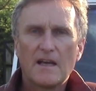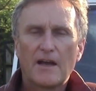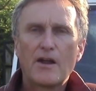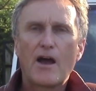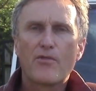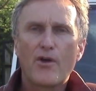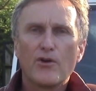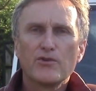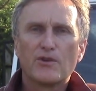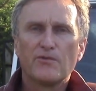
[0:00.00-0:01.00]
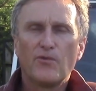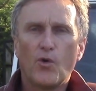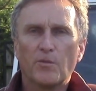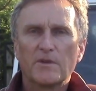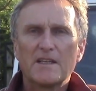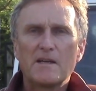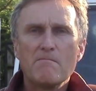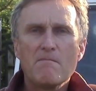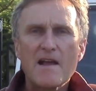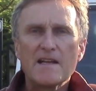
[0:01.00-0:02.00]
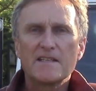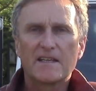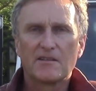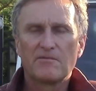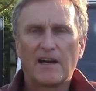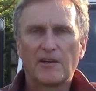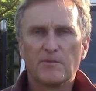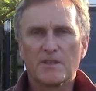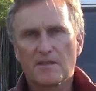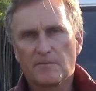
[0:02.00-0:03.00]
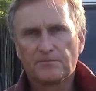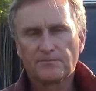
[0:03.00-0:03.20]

and how those are formed in amazing environments.